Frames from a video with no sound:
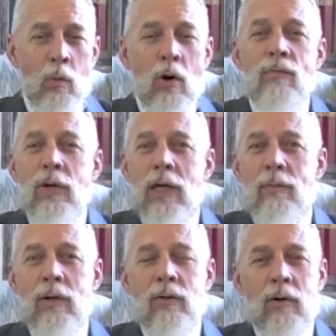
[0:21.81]
Warrant
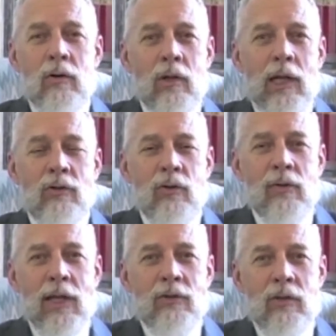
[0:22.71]
Forgiveness, under the
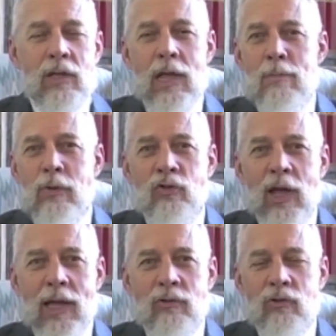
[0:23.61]
legislation that had been
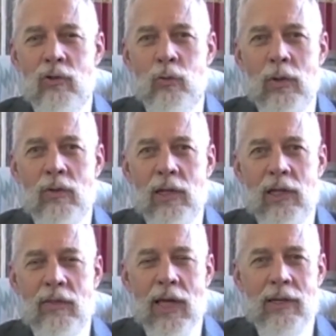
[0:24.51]
changed just
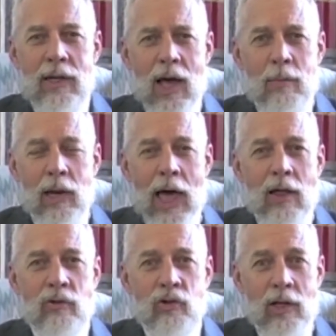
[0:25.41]
recently at that time,
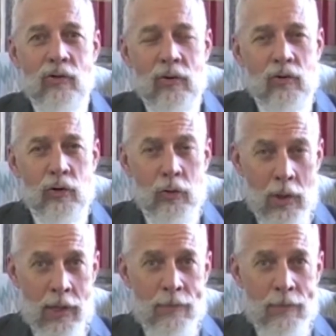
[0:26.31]
allowed judges to